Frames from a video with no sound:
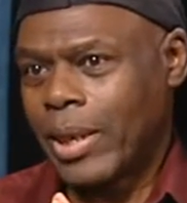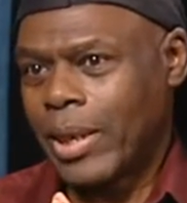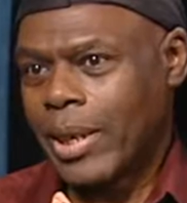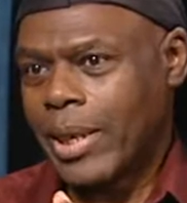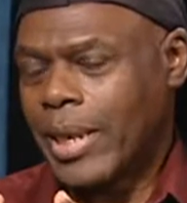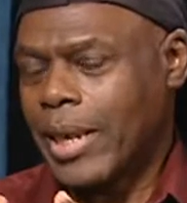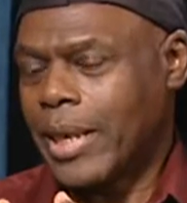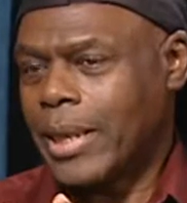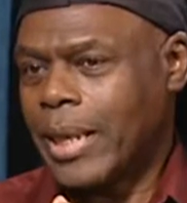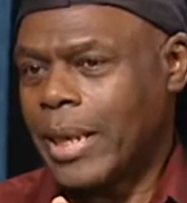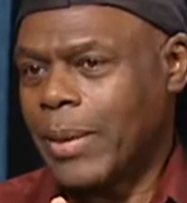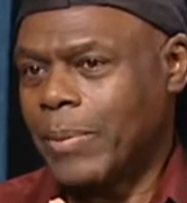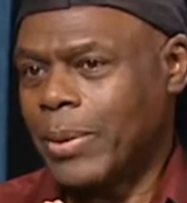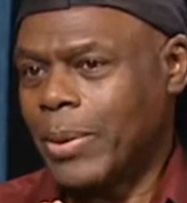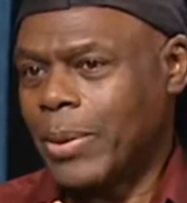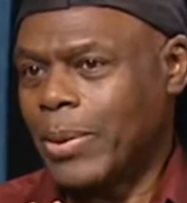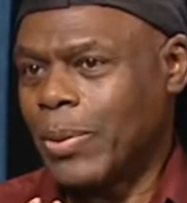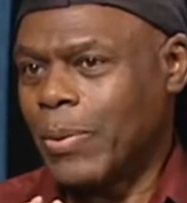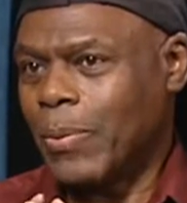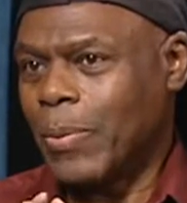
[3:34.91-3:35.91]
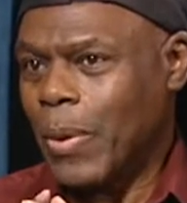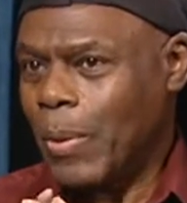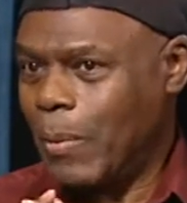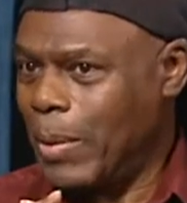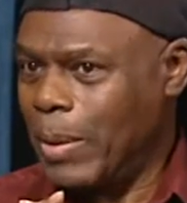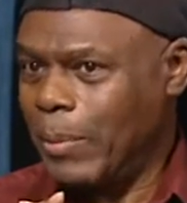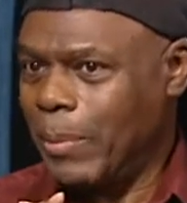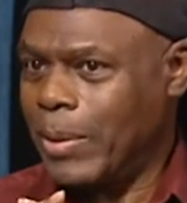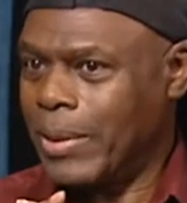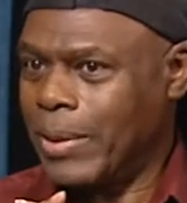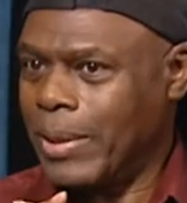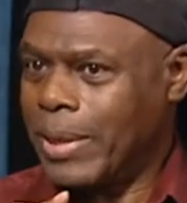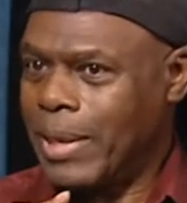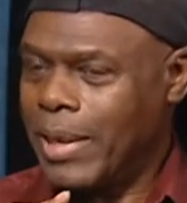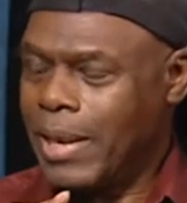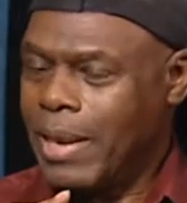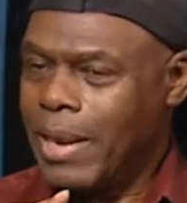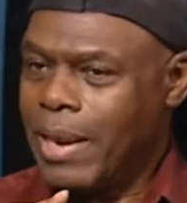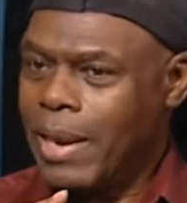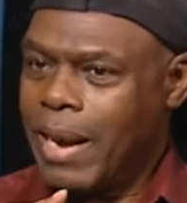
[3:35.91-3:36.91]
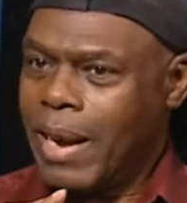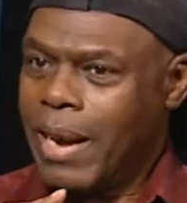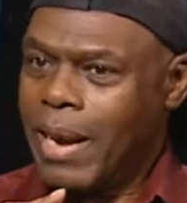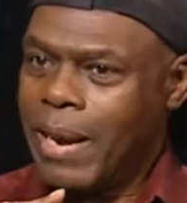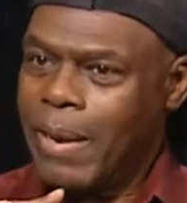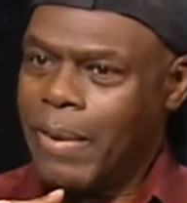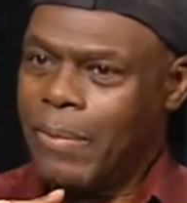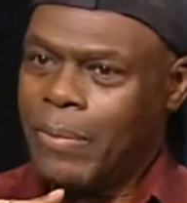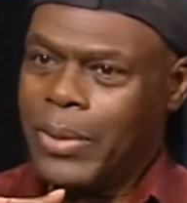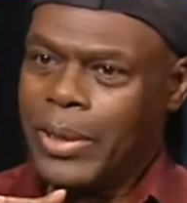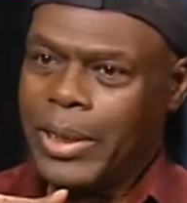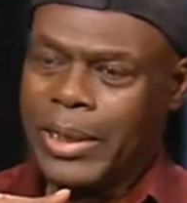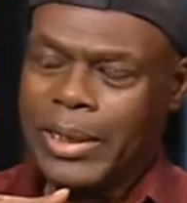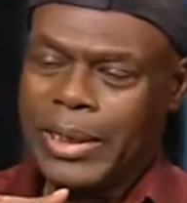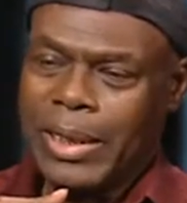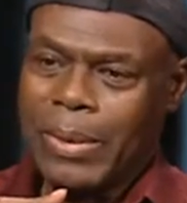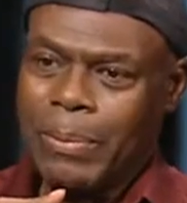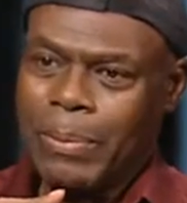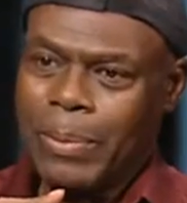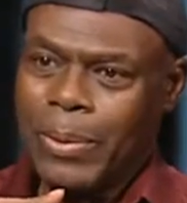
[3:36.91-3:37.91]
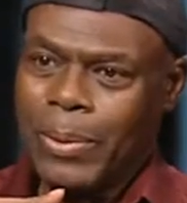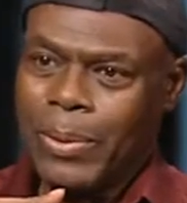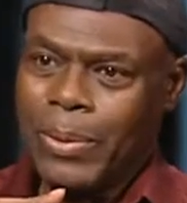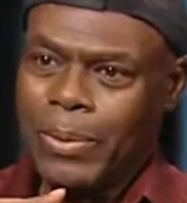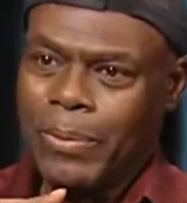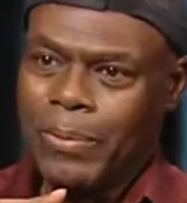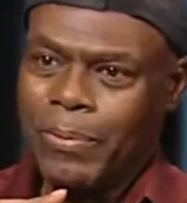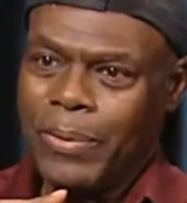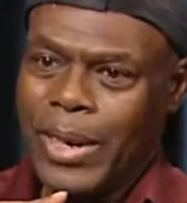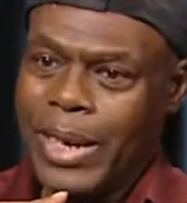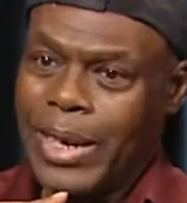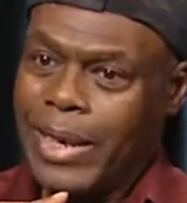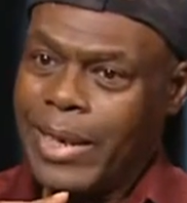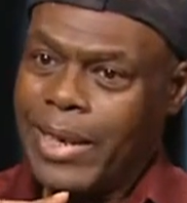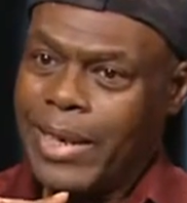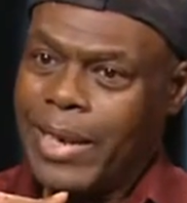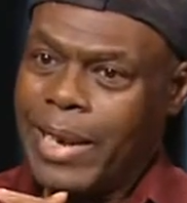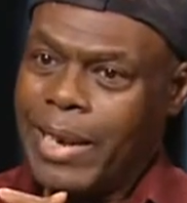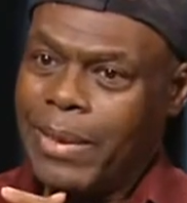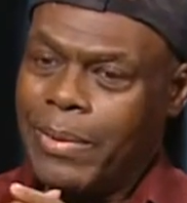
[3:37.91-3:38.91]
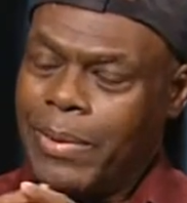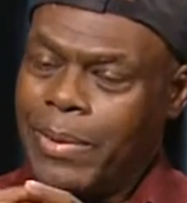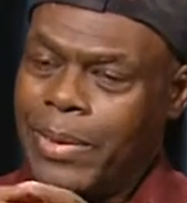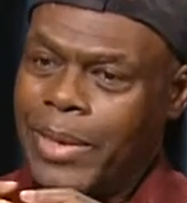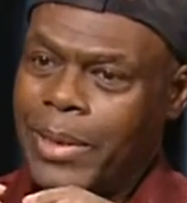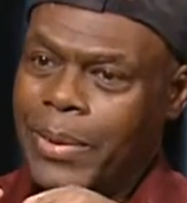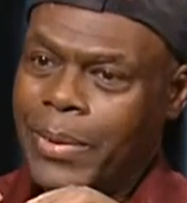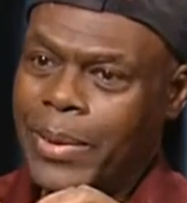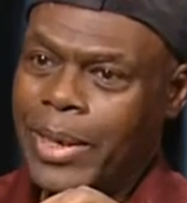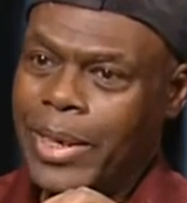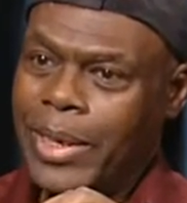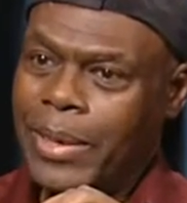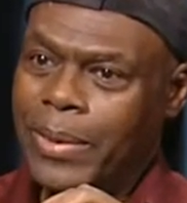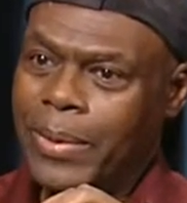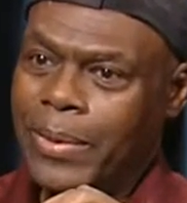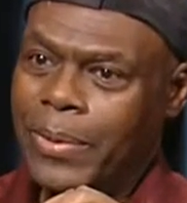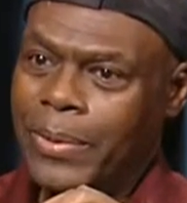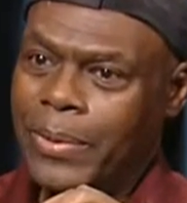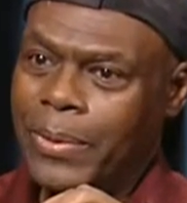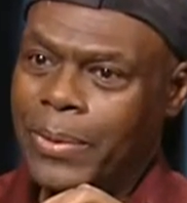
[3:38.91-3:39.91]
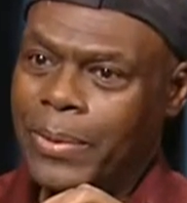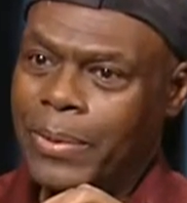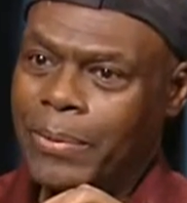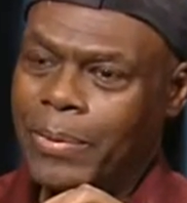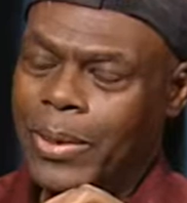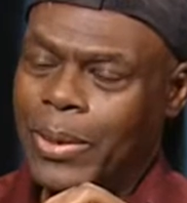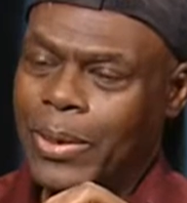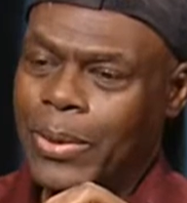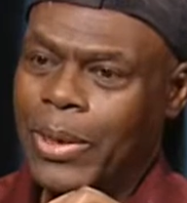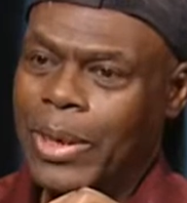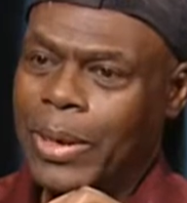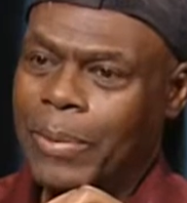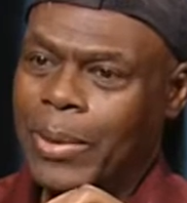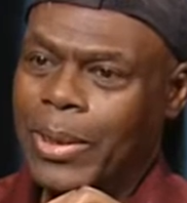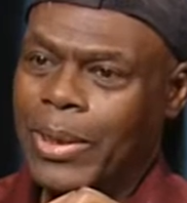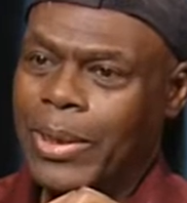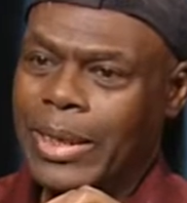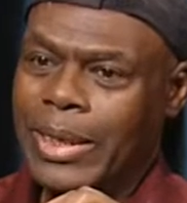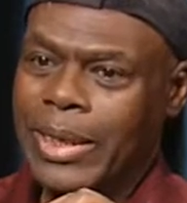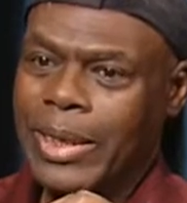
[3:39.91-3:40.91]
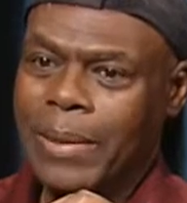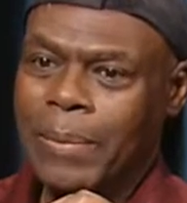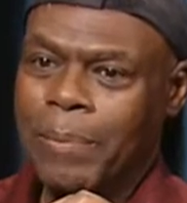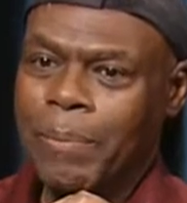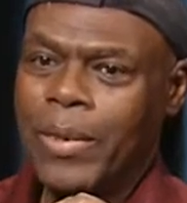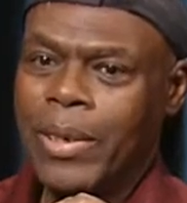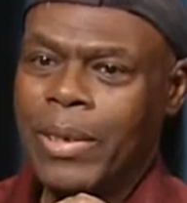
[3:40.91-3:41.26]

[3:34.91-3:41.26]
It does have a lot of problems. For example, frankly, I don't see why you should even talk about